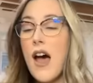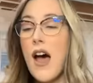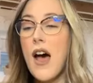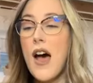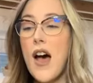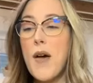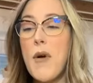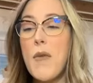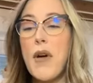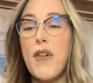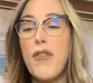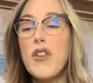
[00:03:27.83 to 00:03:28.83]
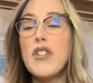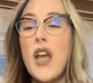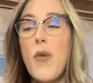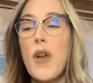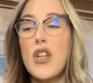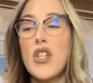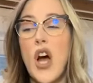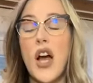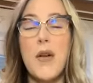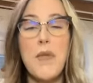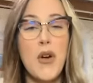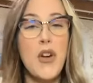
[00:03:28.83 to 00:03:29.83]
Um, but first, I want to
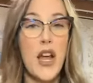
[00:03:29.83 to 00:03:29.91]
talk about